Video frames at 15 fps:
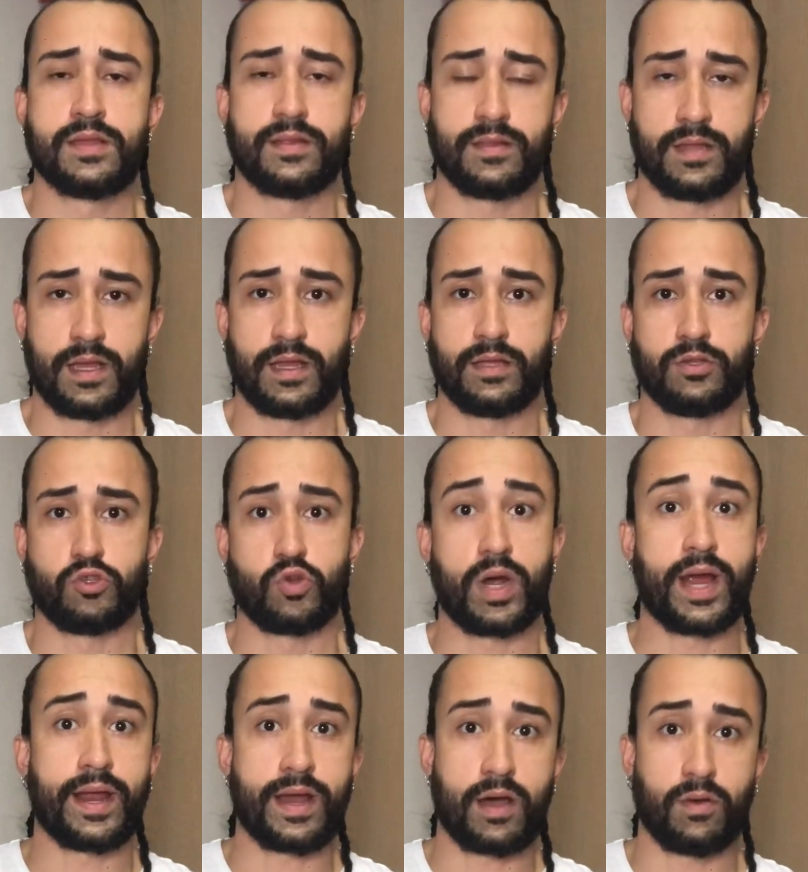then try
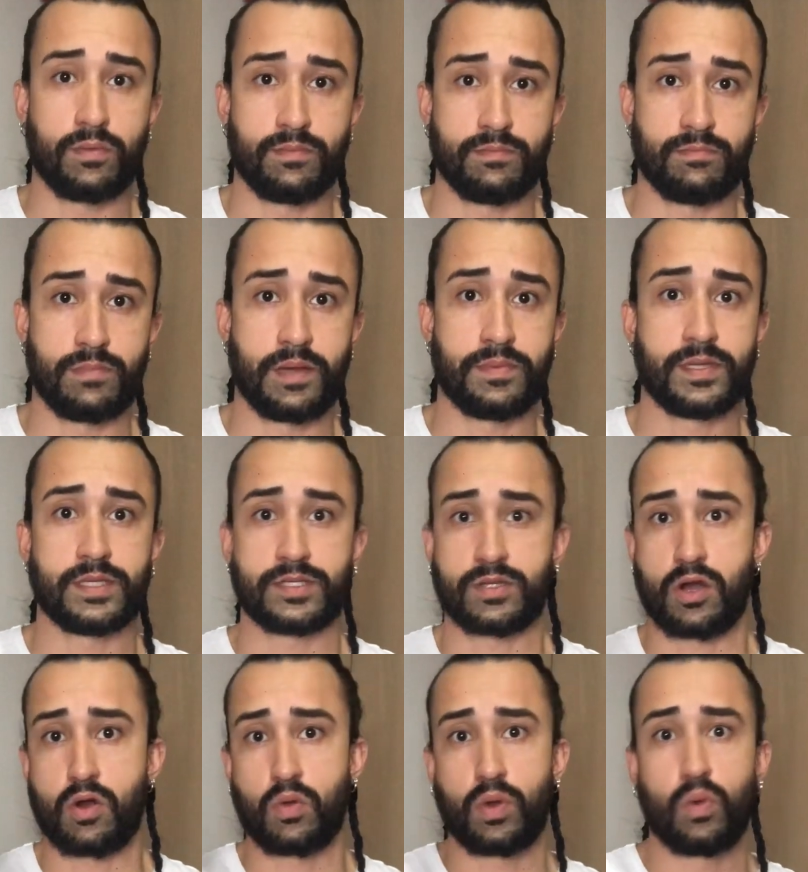it out. Maybe
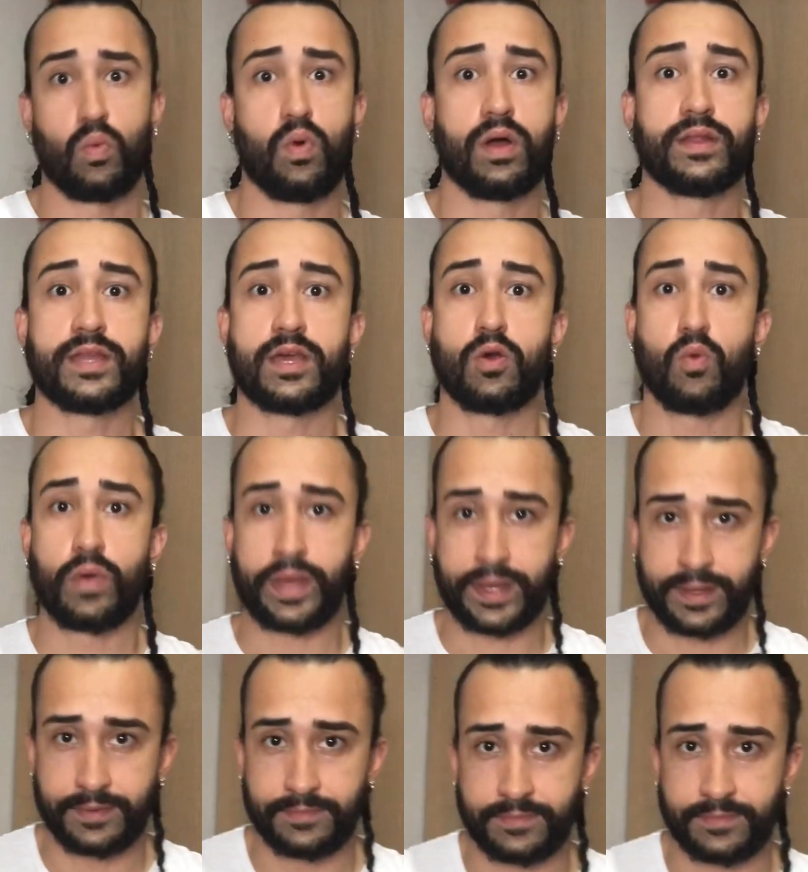start with 1 day a week.